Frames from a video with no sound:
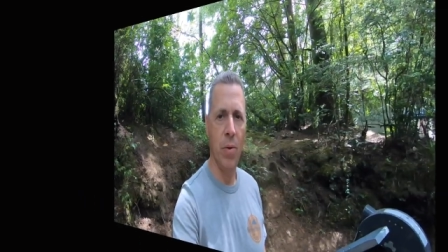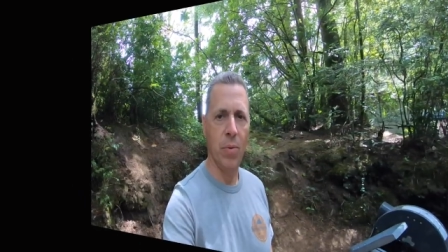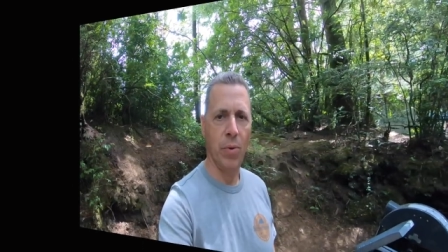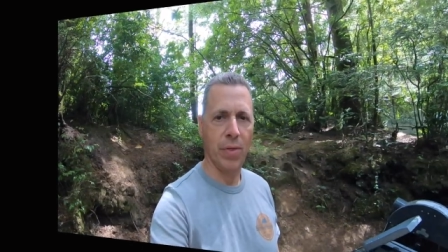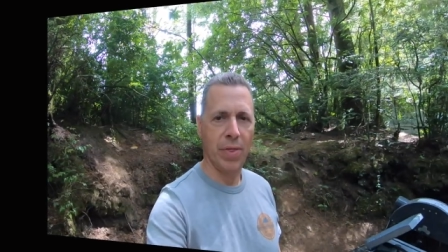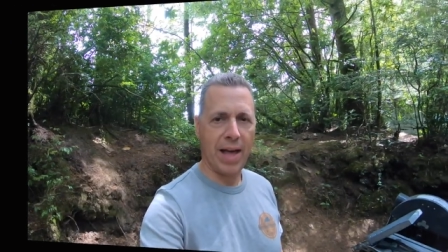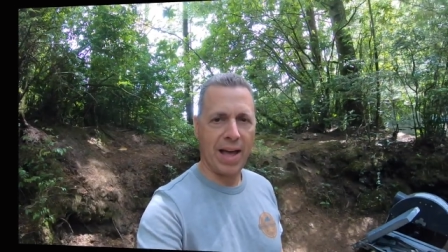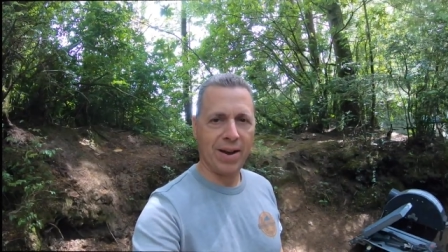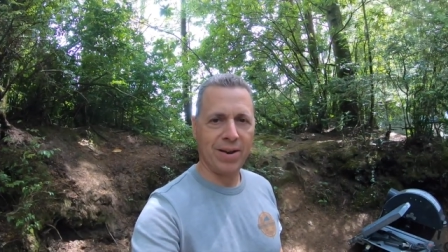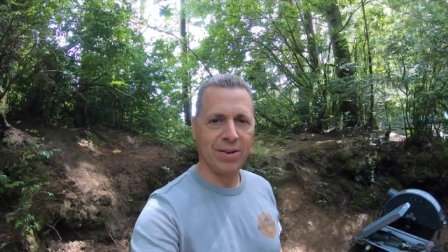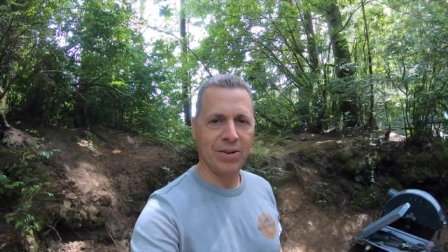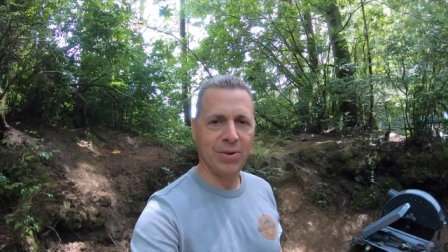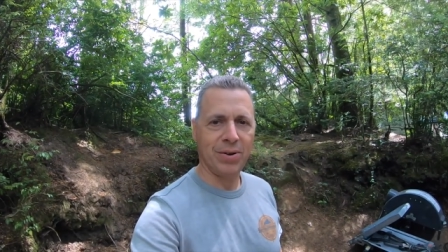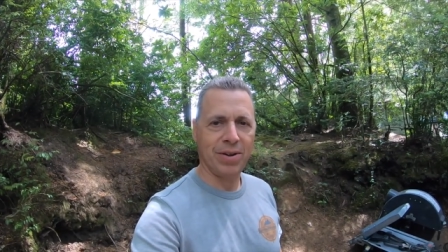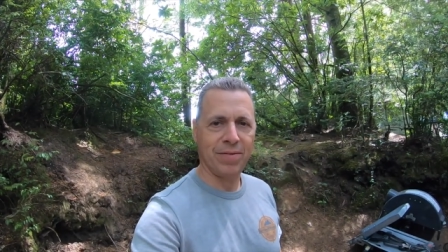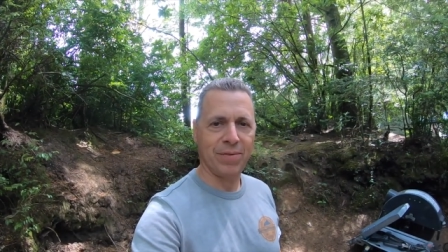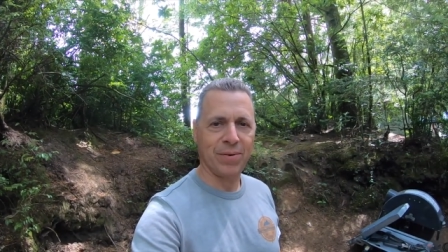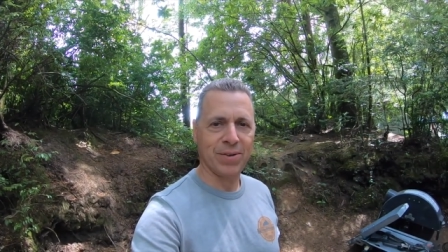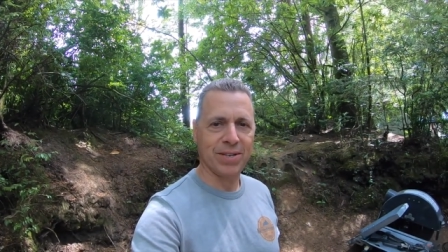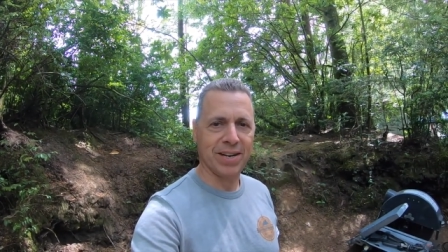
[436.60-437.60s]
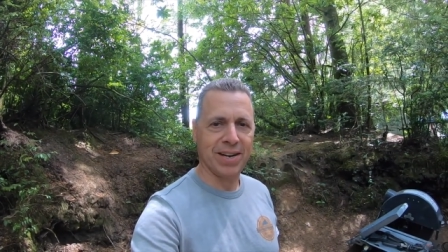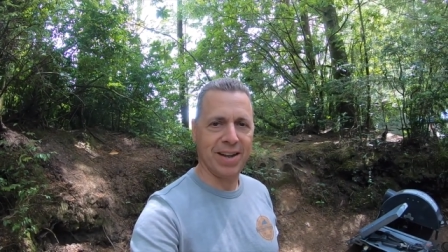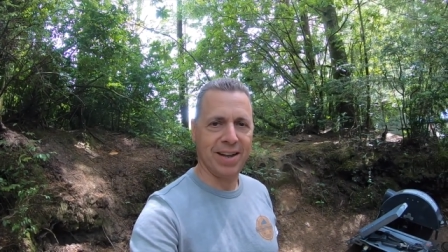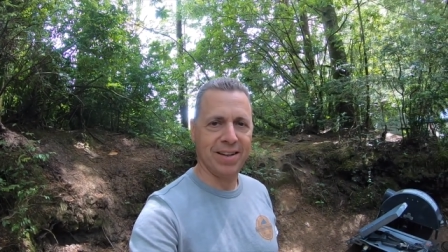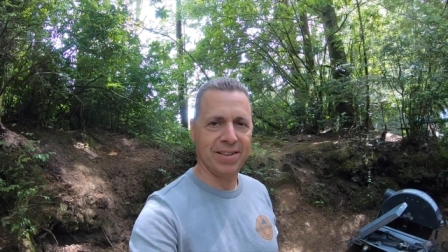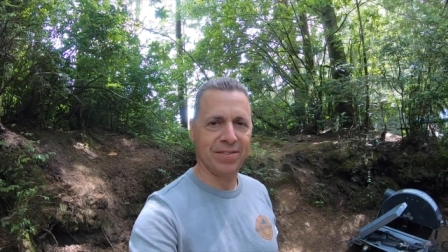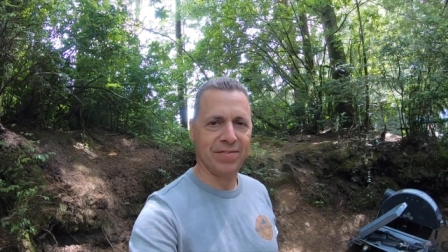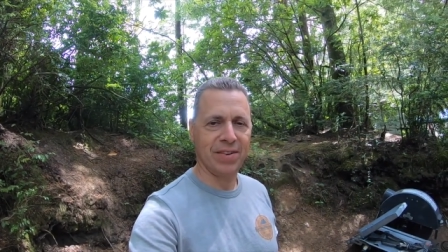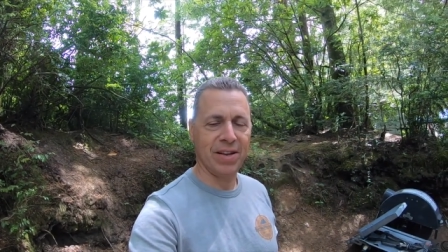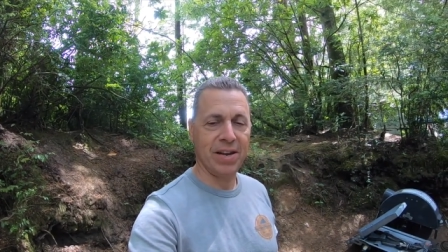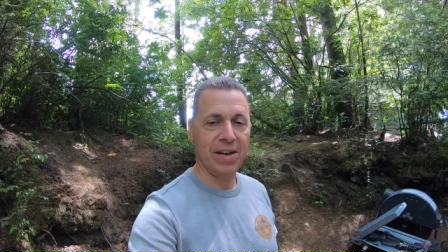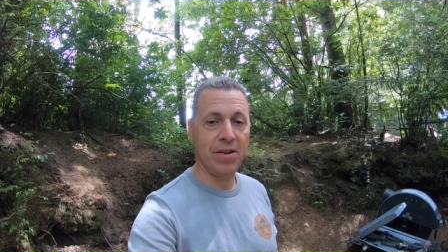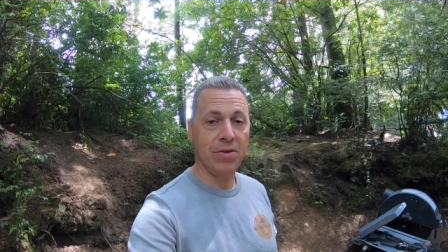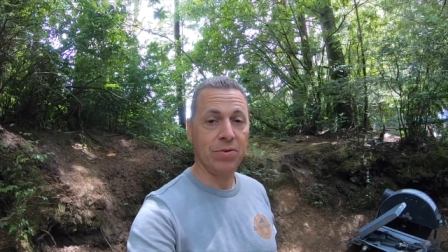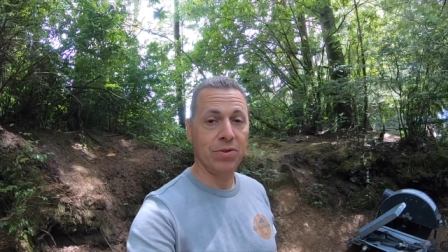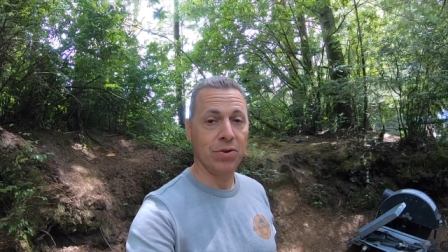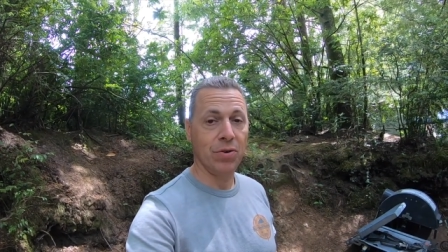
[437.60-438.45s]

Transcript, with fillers: Well, that'll do it for today's video.